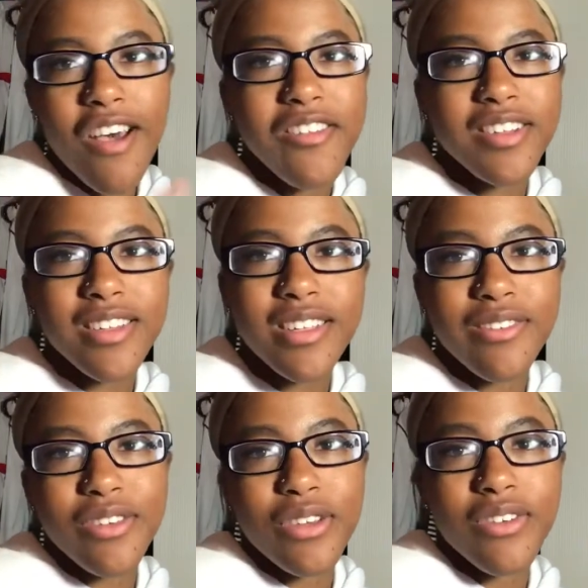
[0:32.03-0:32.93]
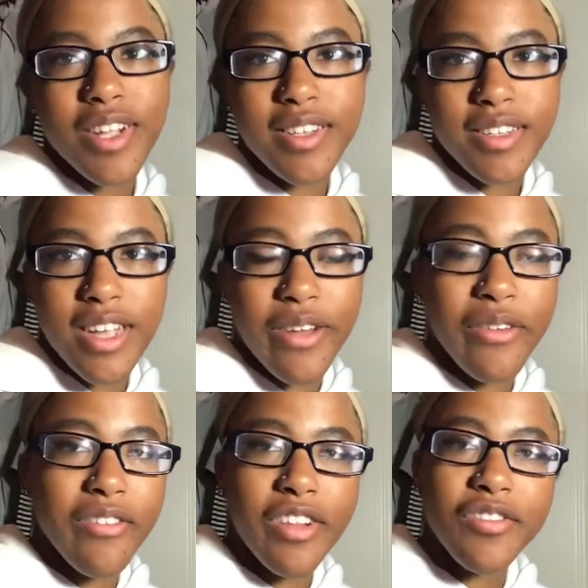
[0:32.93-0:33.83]
Obviously, if you read the
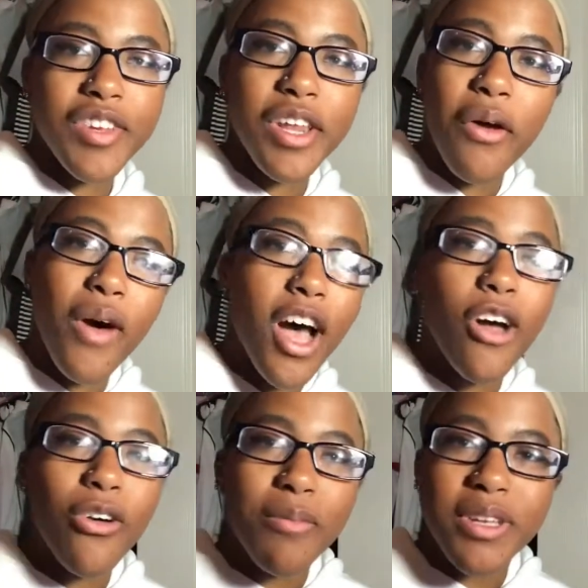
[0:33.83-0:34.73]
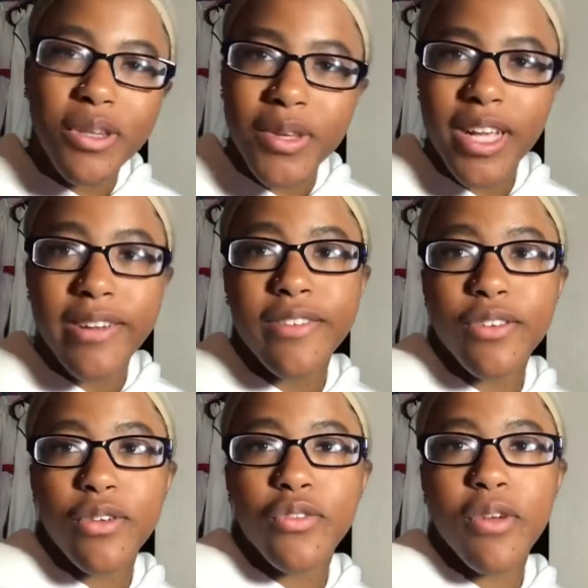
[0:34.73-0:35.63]
title of this video, I will be doing a
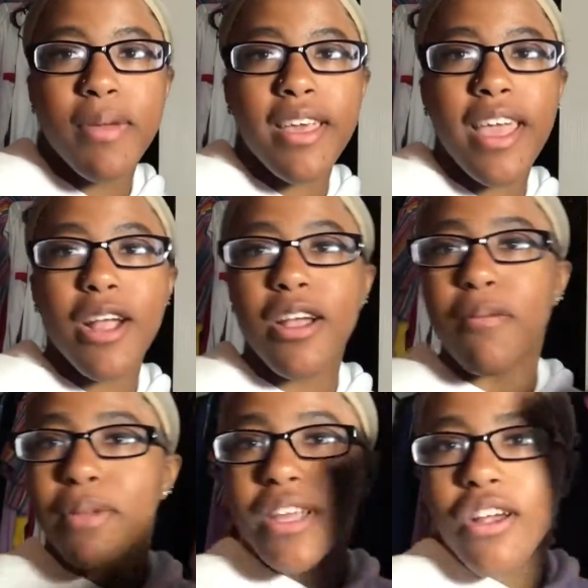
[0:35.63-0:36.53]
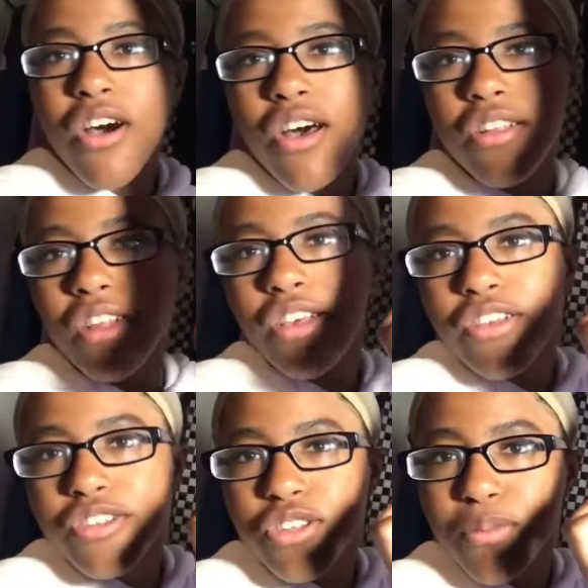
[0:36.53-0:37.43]
review from a hair company called
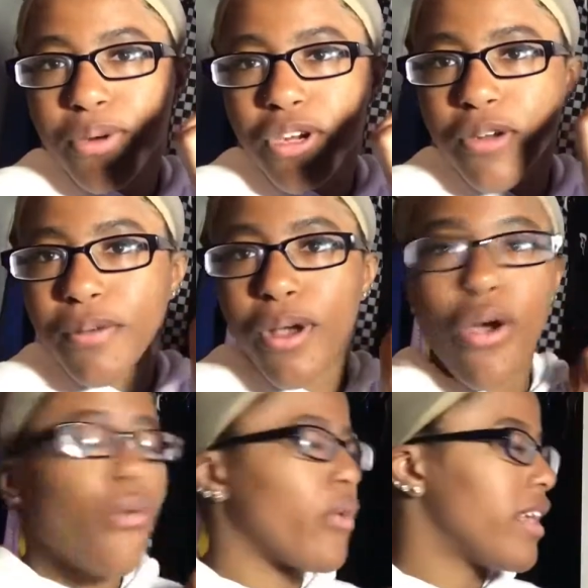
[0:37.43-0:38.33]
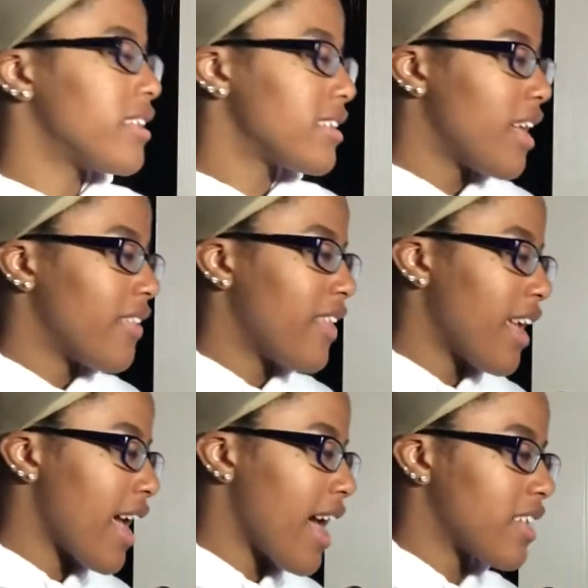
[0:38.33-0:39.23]
Superb Wigs.
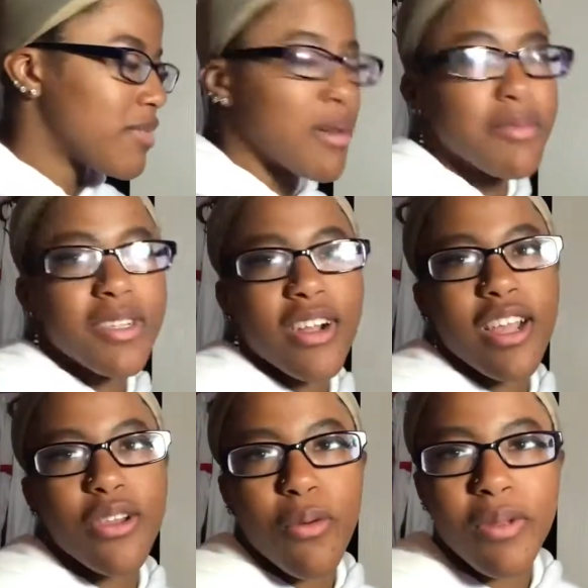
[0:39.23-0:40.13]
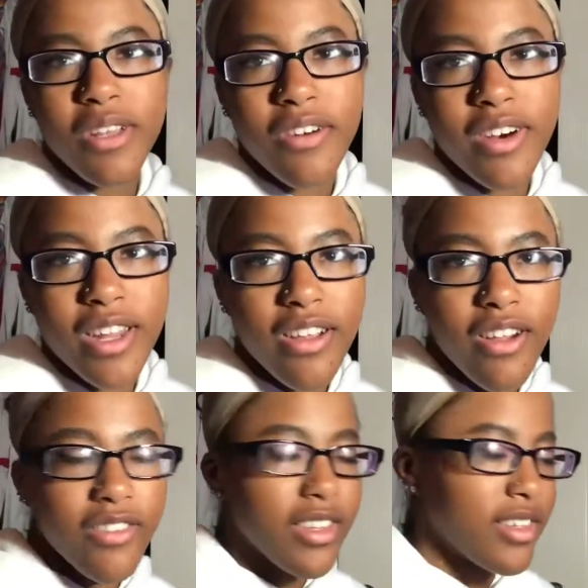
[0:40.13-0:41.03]
They asked, I'm sorry, I opened it already. I
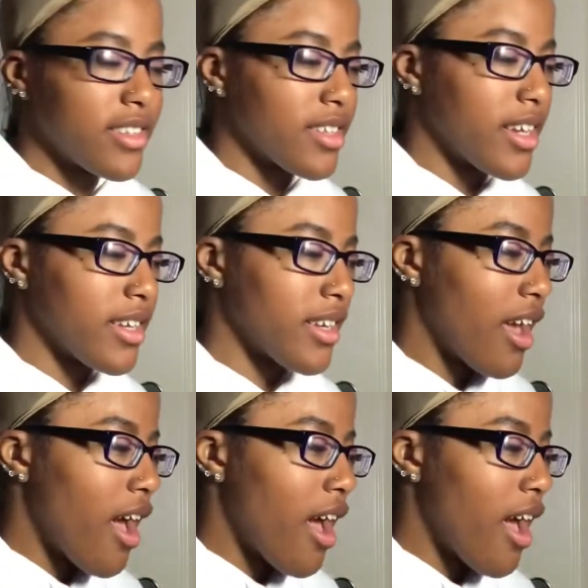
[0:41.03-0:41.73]
got really excited.